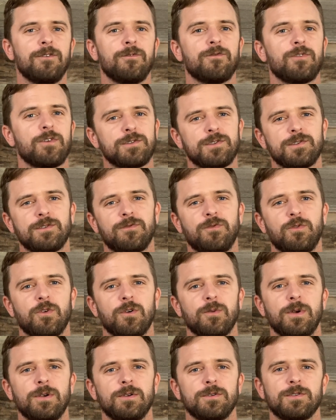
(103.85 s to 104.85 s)
First and
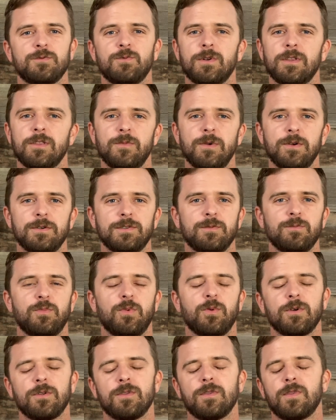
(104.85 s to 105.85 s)
foremost, one of the most
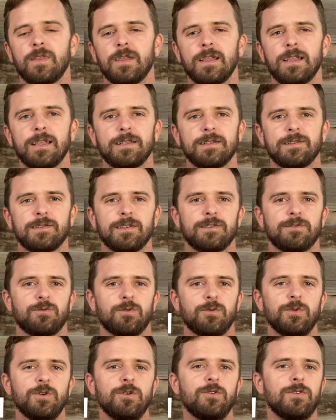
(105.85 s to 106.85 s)
important things is
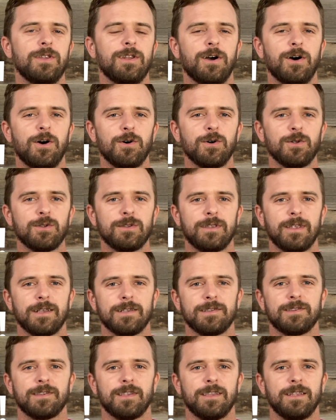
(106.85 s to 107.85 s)
removing all
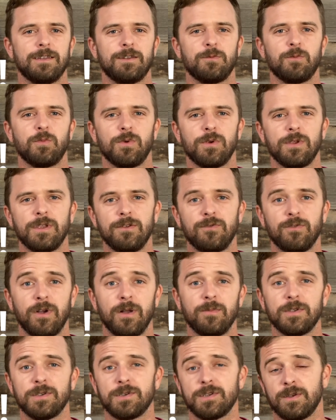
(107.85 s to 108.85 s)
dust and debris
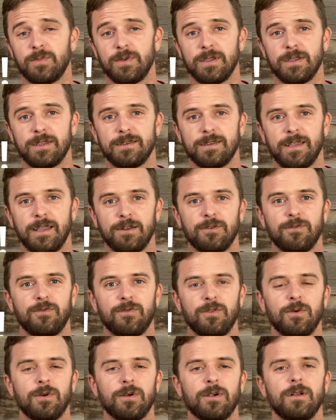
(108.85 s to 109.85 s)
from the shipping container
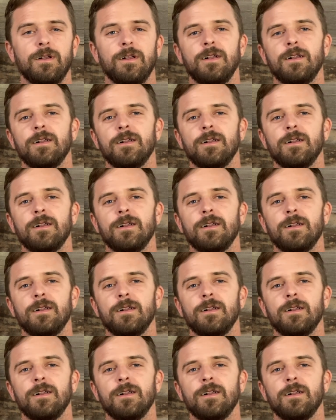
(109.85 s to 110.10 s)
floor.